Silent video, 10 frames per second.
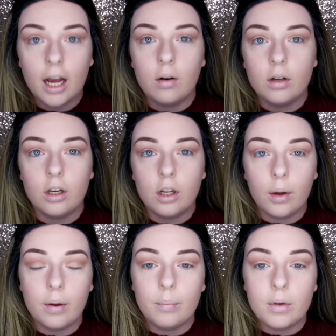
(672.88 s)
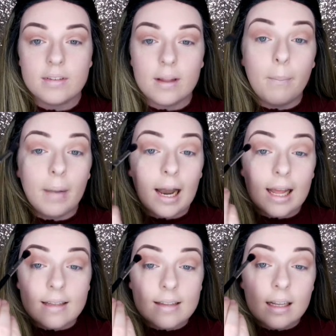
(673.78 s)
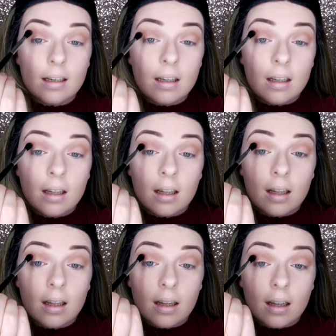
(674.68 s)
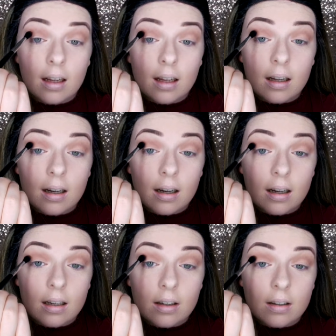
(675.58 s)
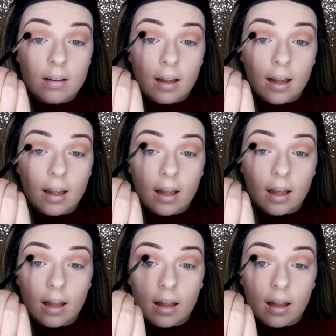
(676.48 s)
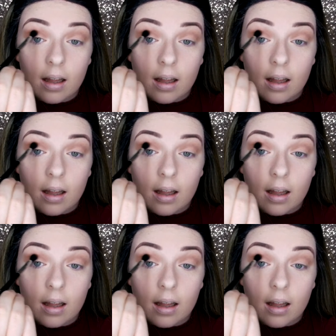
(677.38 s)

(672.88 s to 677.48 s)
Now I'm going to go in with some blazing and kind of just take it